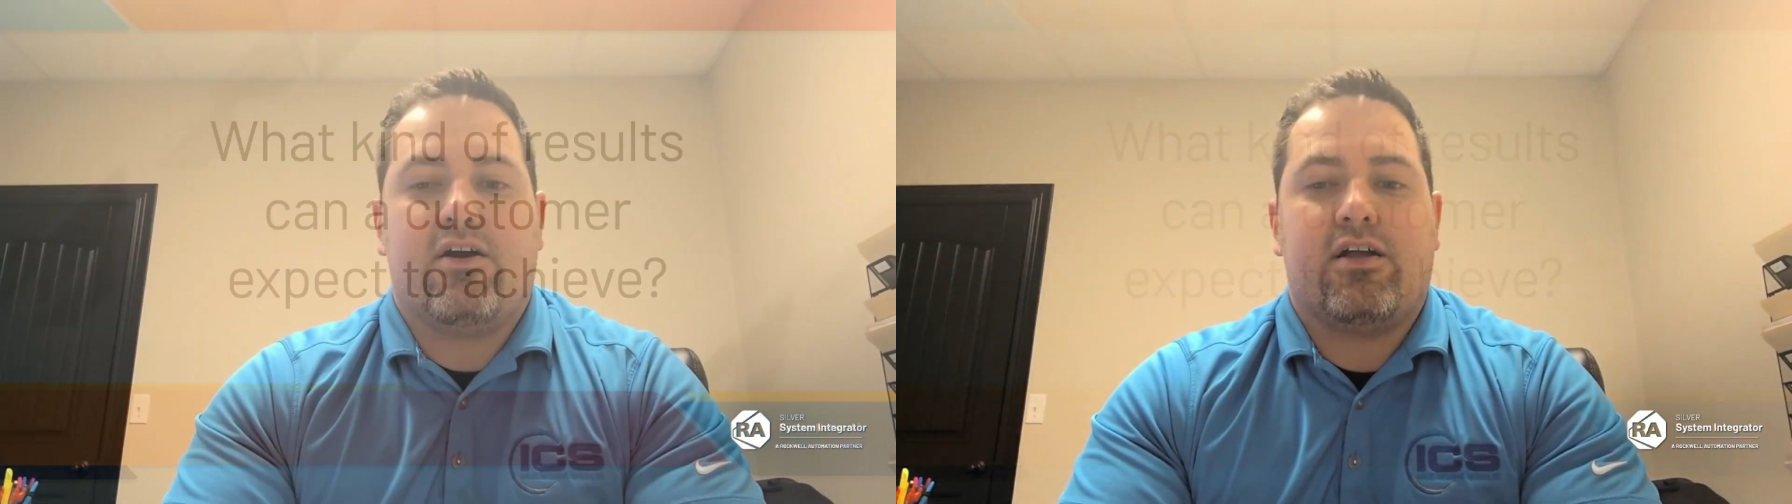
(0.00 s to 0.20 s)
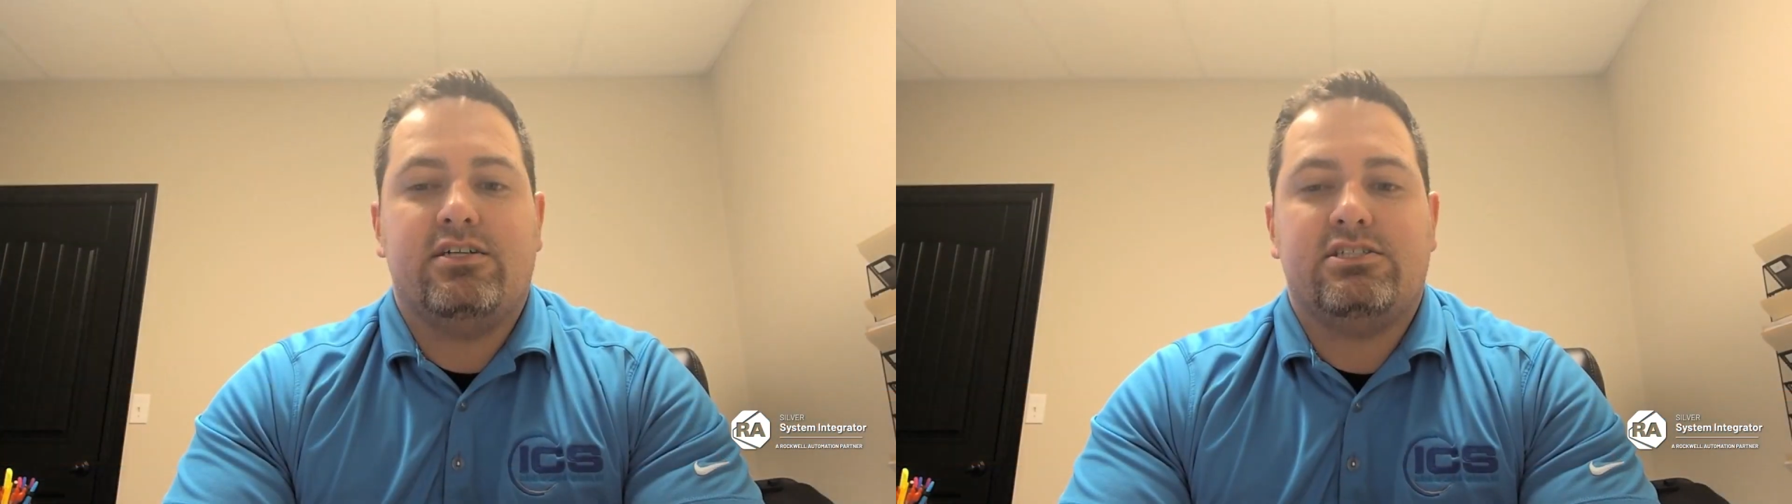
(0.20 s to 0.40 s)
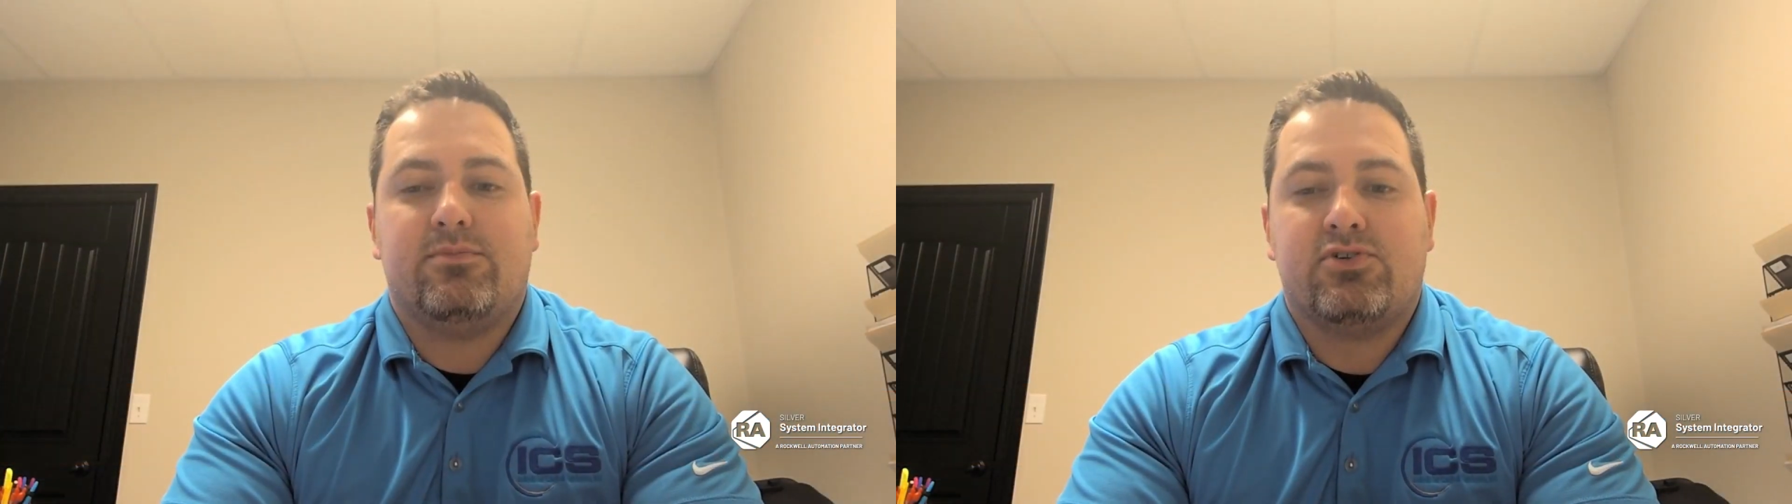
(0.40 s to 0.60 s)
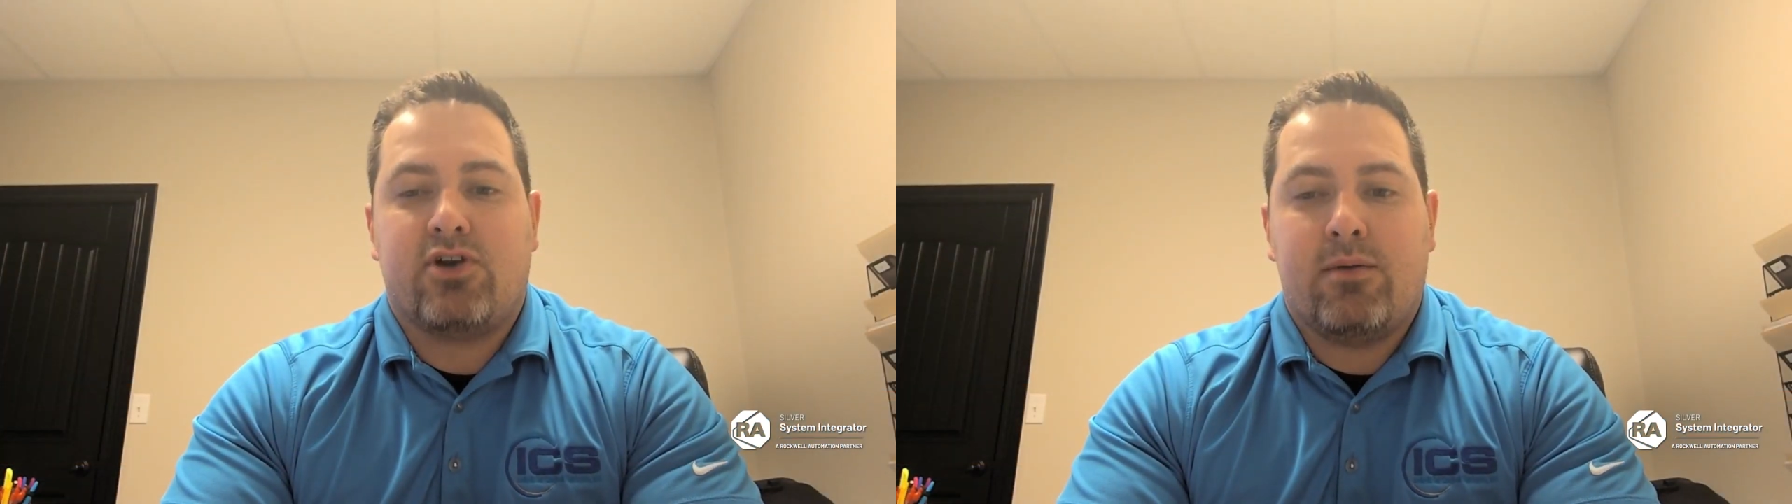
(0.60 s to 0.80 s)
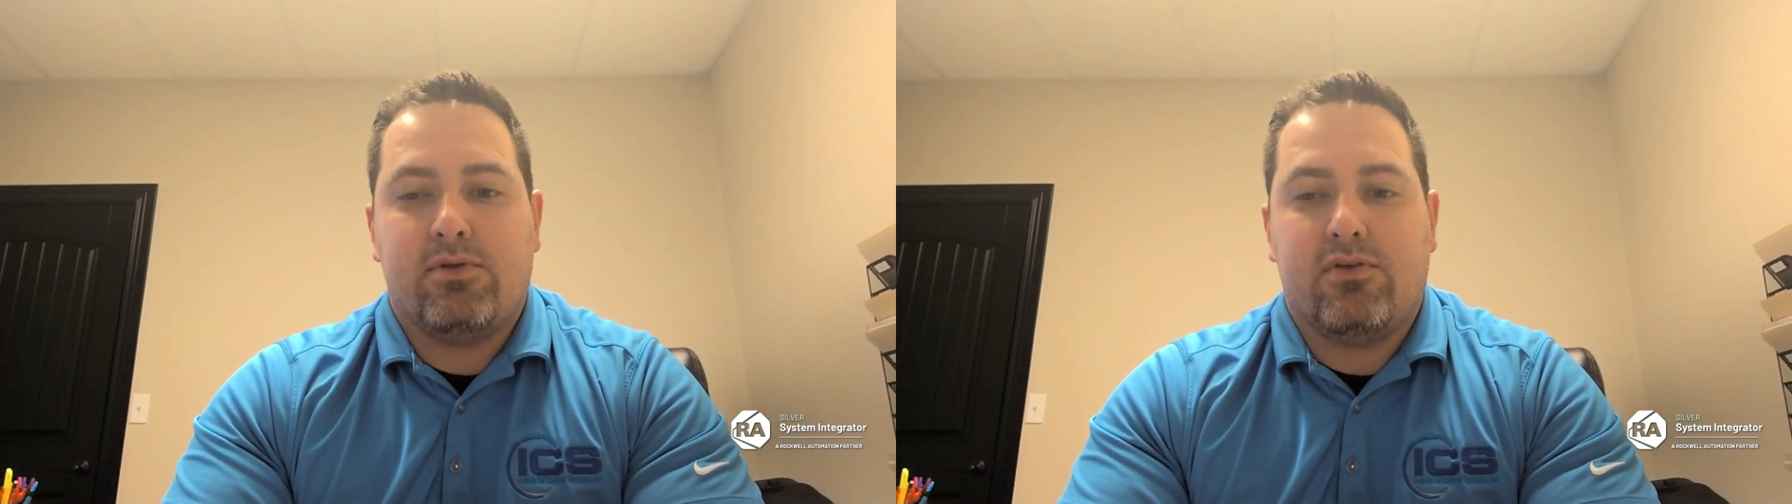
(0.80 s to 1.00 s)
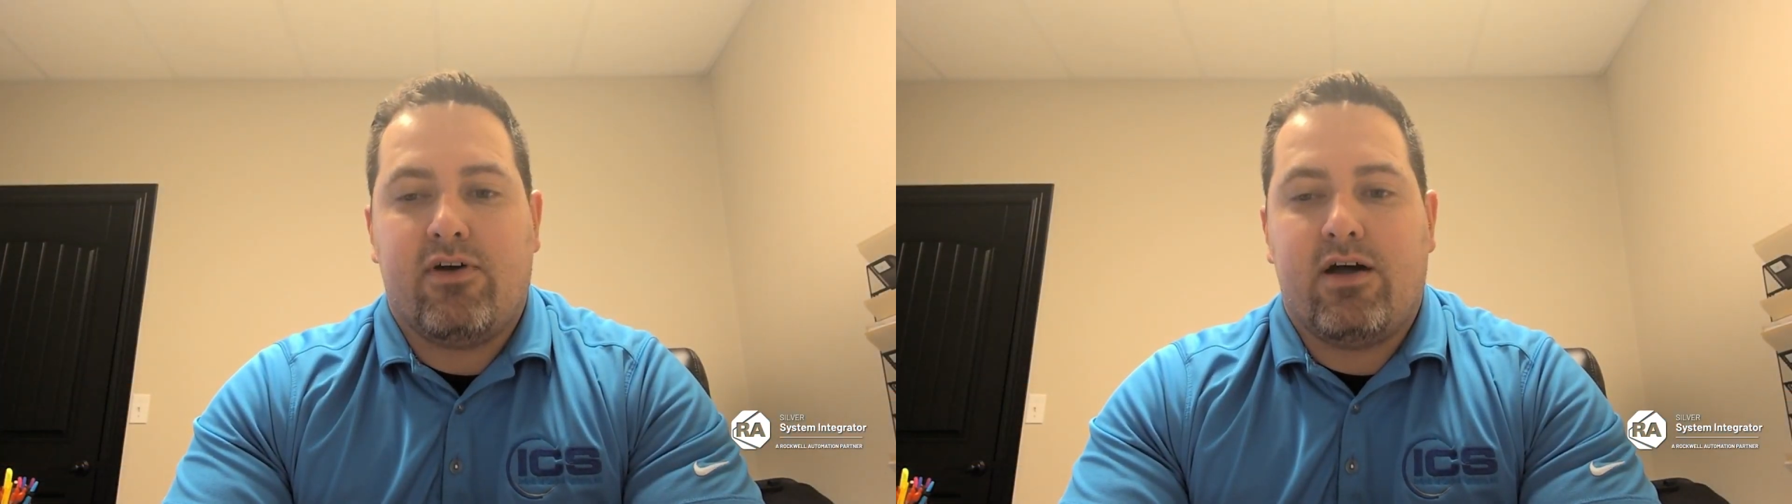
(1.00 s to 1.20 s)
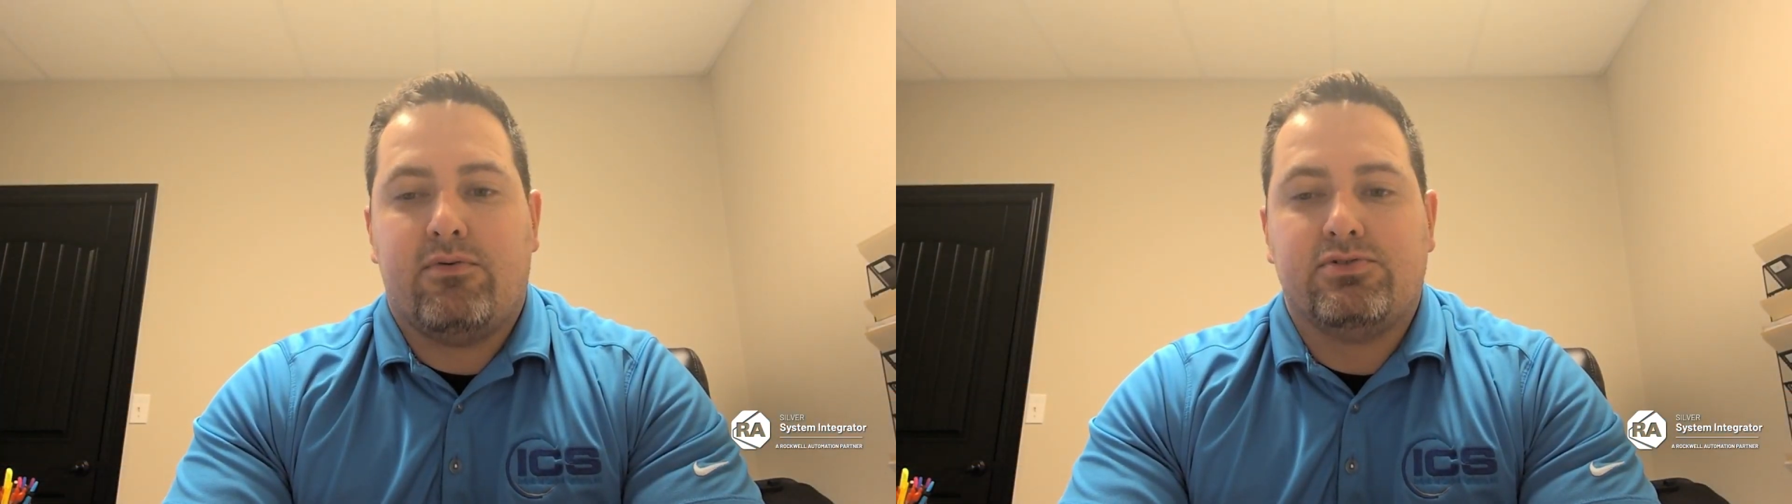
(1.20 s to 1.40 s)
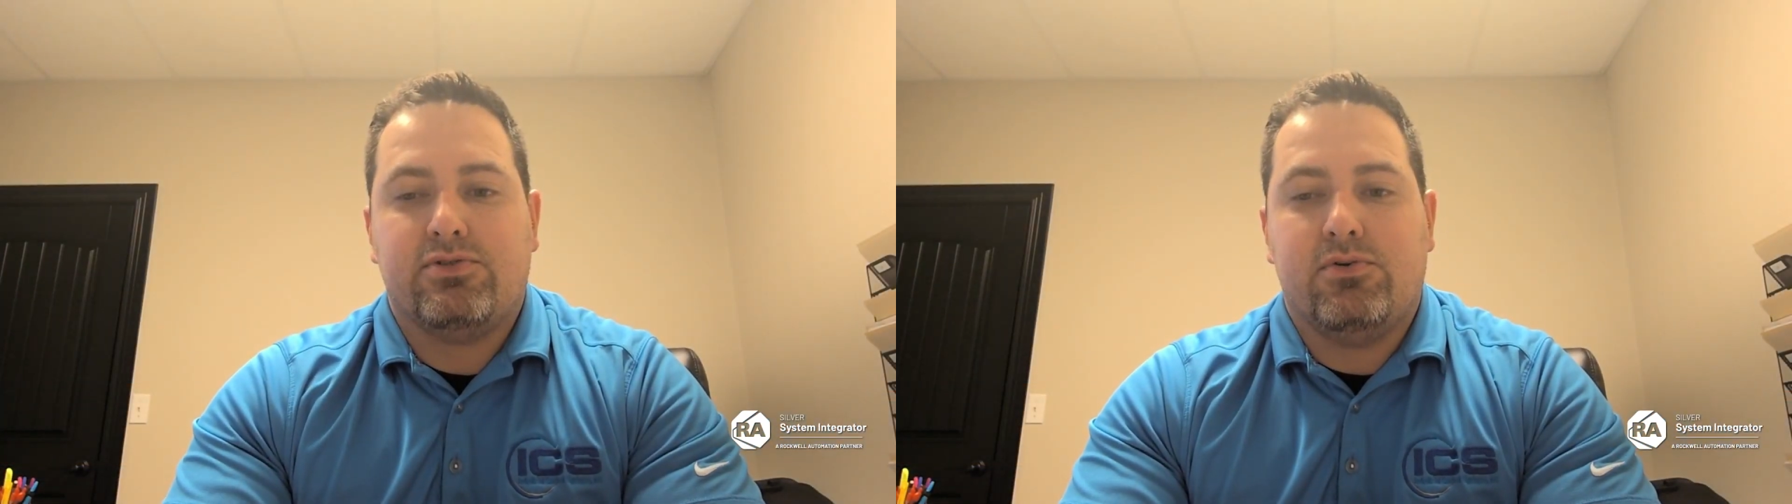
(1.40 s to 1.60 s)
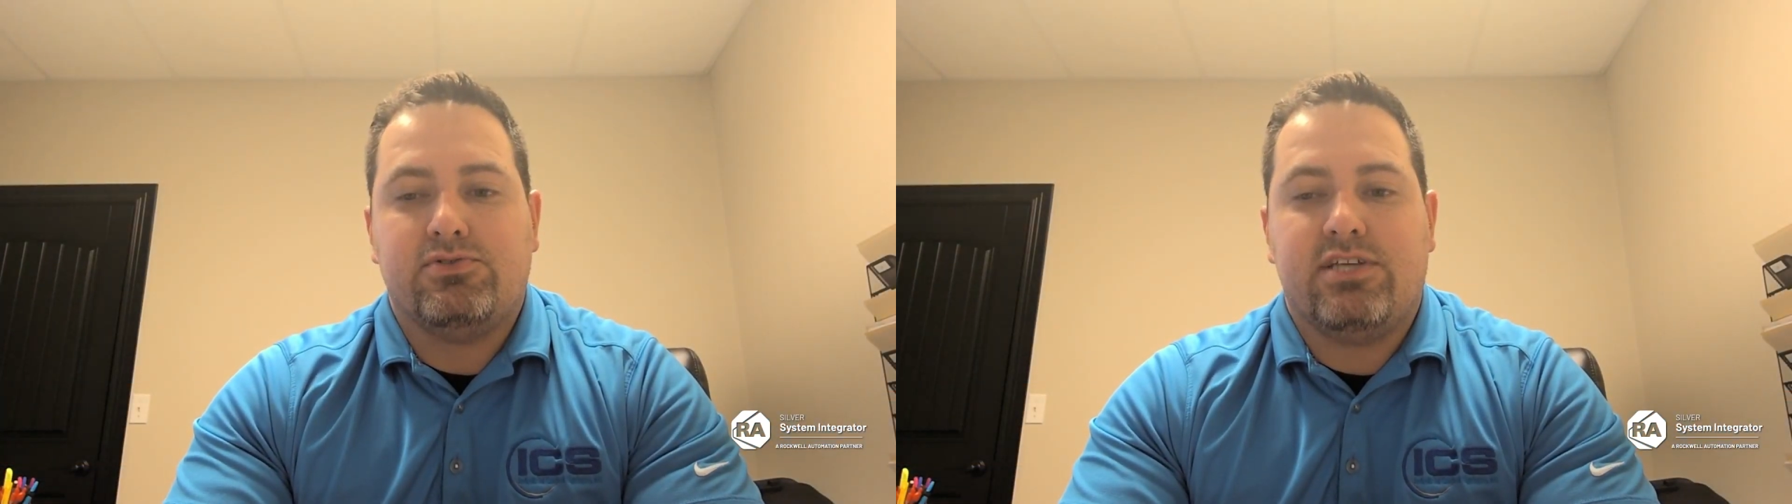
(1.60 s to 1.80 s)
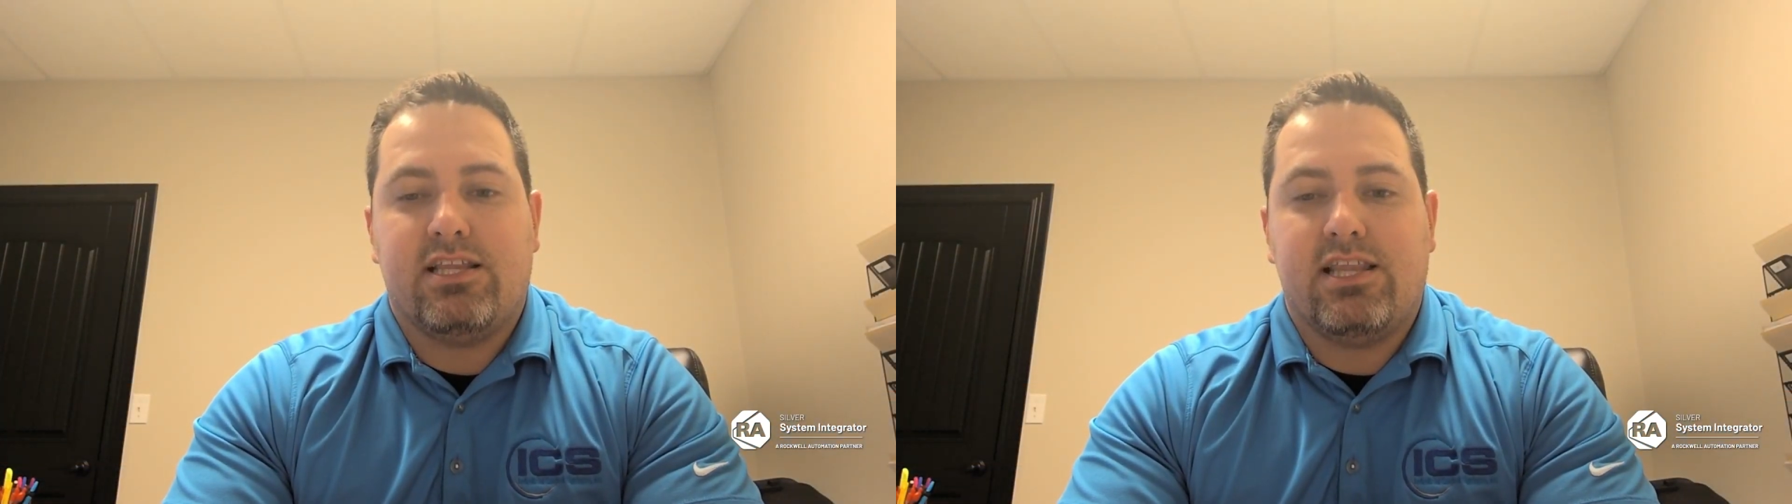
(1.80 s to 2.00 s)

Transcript: Our customers are able to find results that